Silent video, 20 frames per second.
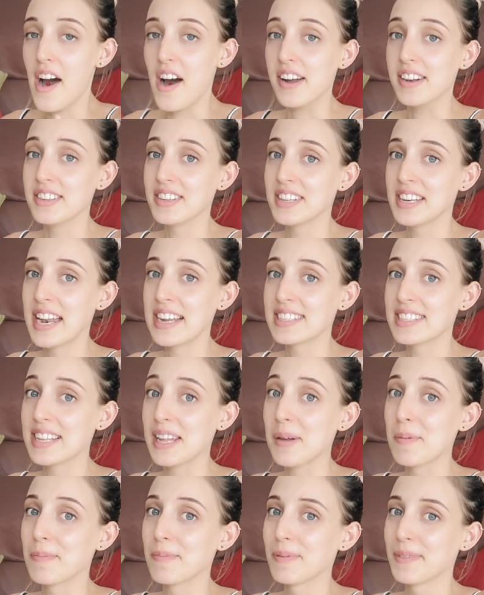On to the next
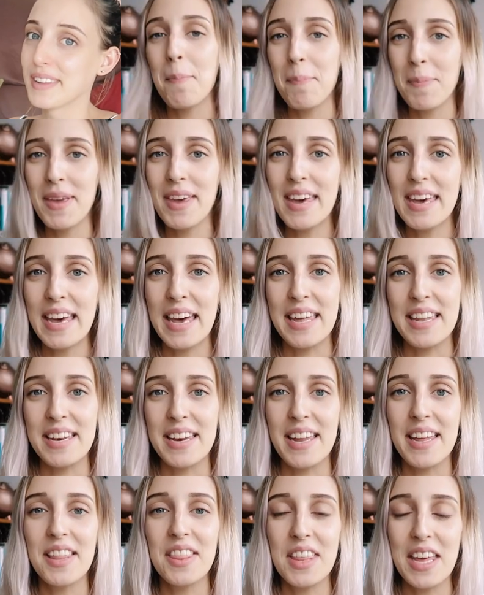clip. Me
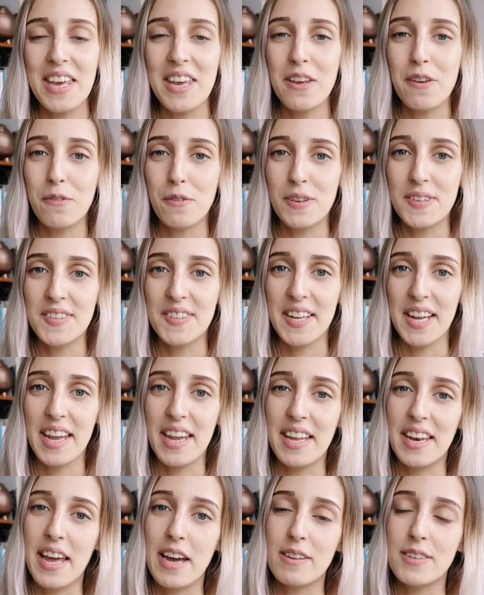again. Thank you for
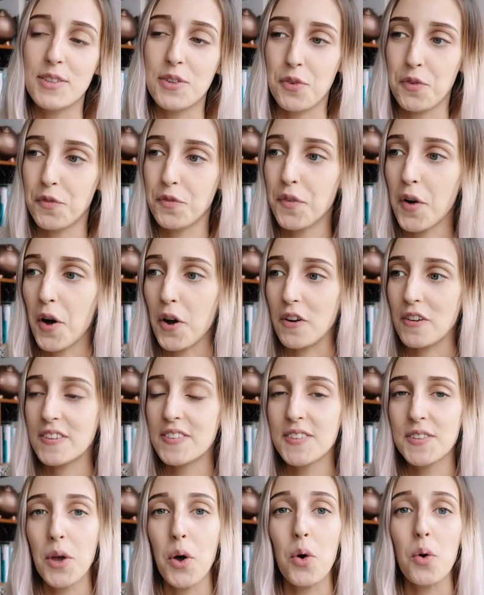sticking it out so far.
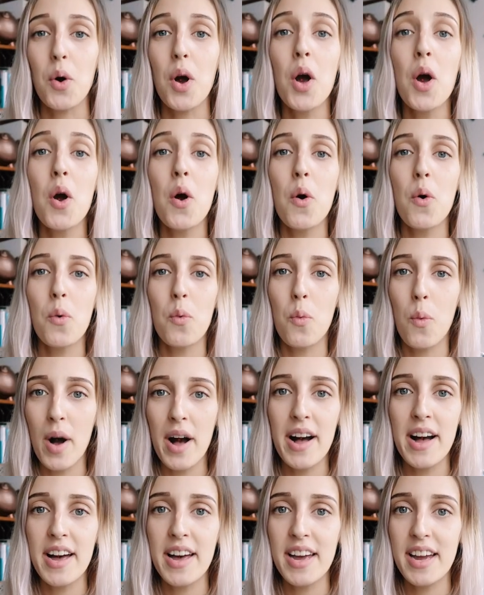So,
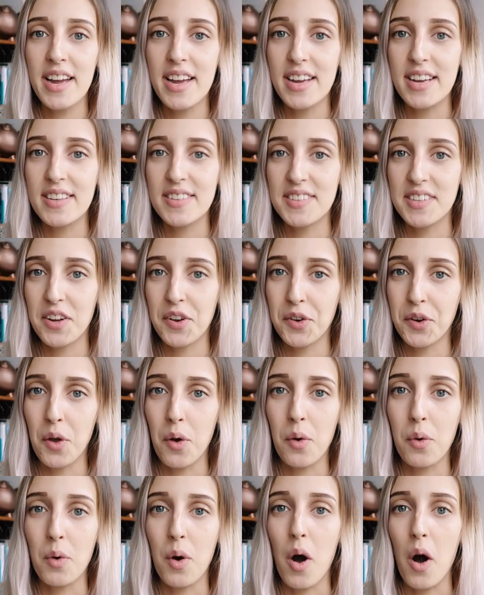why is there
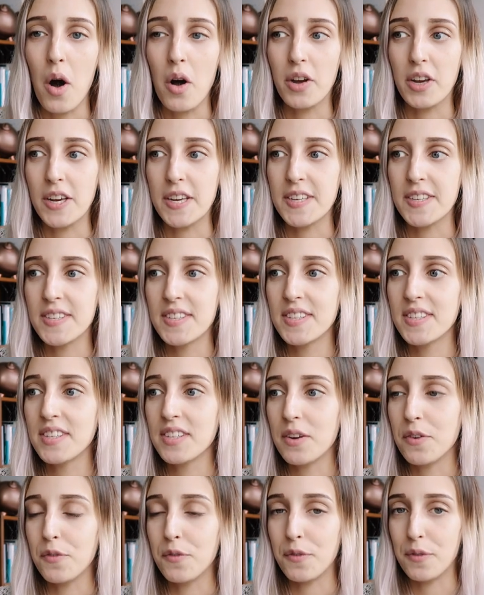no
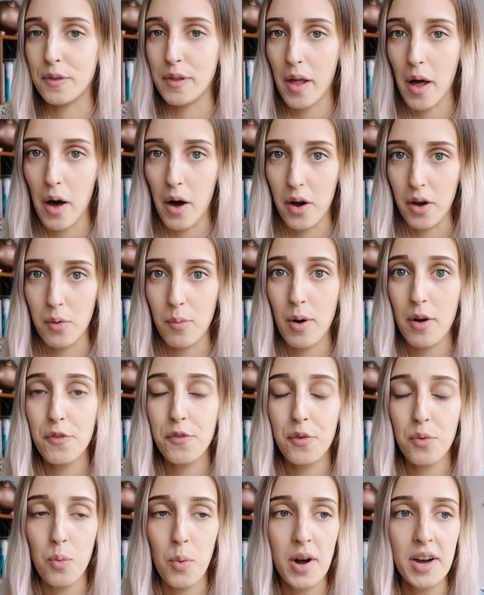August vlog? Well,
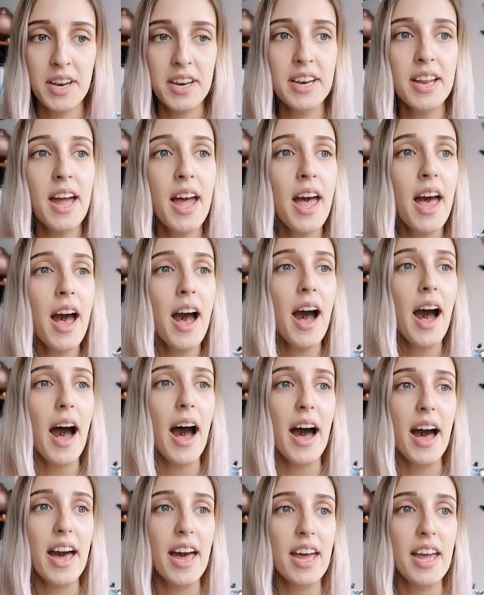for one,
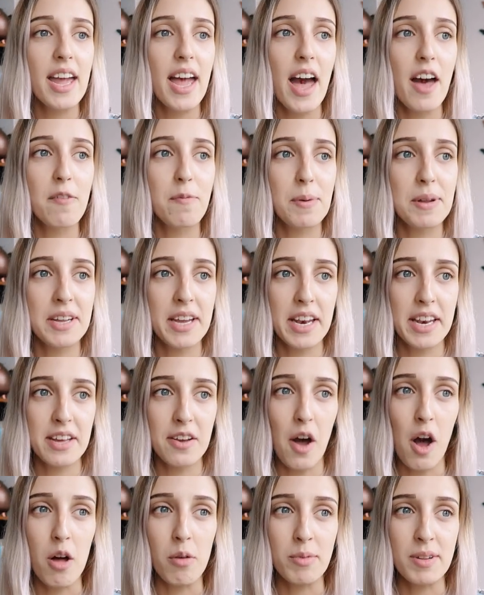I have been
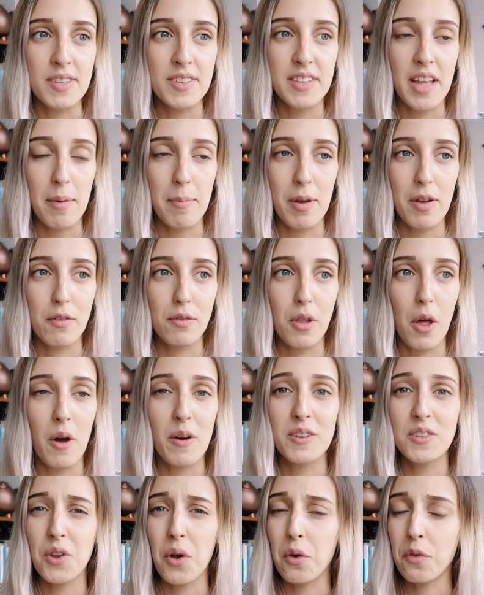getting comments that my
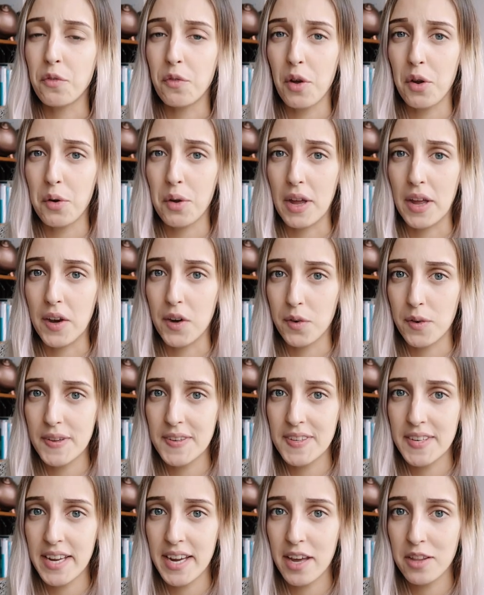vlogs aren't very
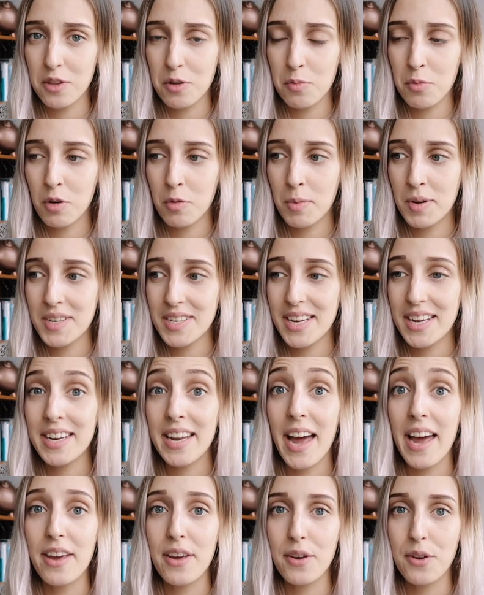interesting at the moment
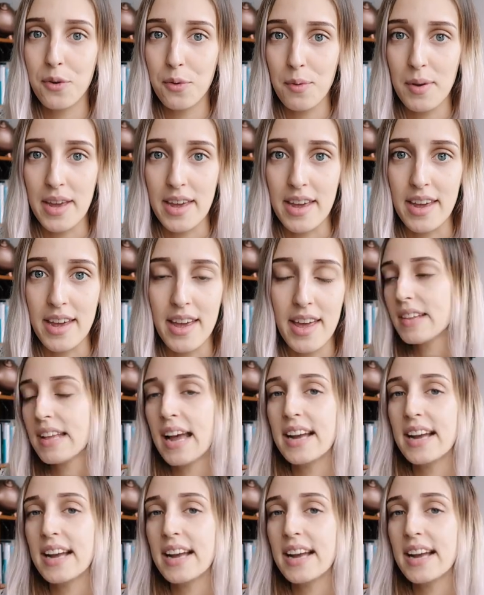and I agree.